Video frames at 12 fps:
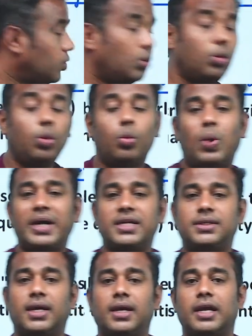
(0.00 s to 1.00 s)
what
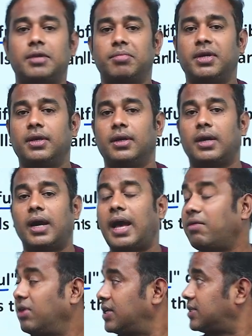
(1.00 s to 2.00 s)
is let me
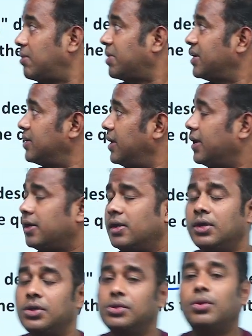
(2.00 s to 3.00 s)
have a summary here.
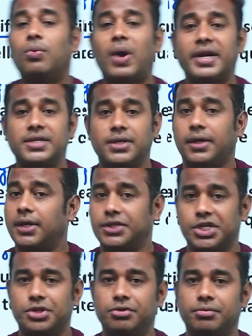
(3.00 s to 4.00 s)
So what is an
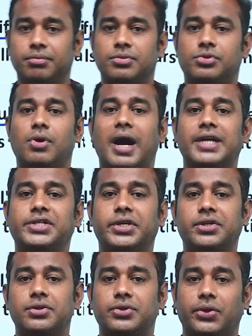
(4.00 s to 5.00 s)
adjective? So
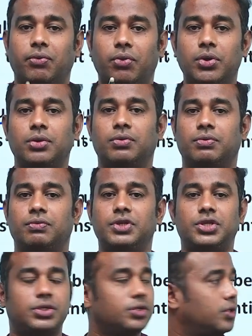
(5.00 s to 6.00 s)
adjective is a word
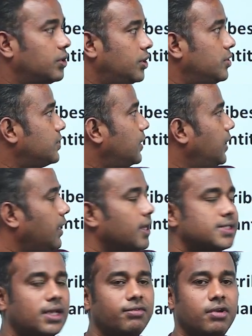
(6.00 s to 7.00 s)
which gives the
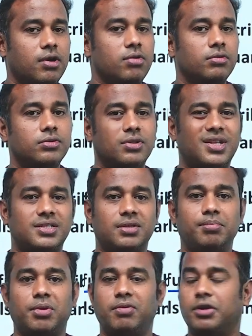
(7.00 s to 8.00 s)
details of a noun. So that's
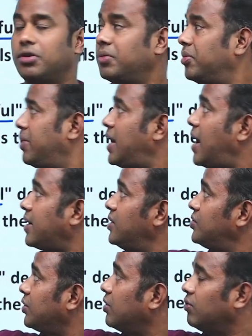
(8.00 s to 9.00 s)
simple way to remember, or
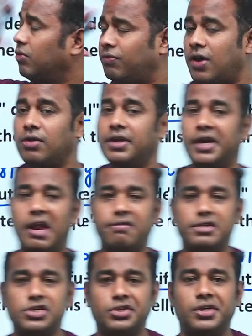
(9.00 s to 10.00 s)
else you can follow the
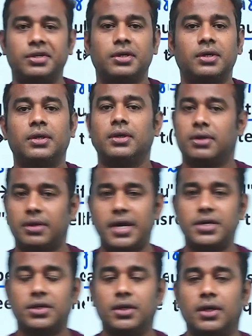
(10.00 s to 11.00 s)
definition,
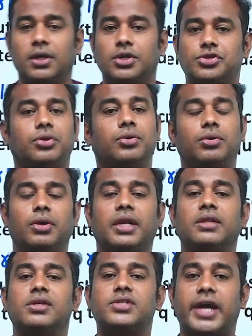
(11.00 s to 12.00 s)
right? So
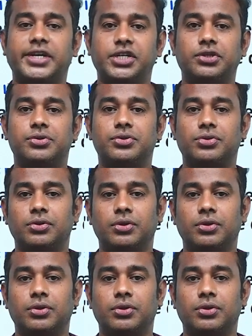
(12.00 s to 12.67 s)
in these adjectives,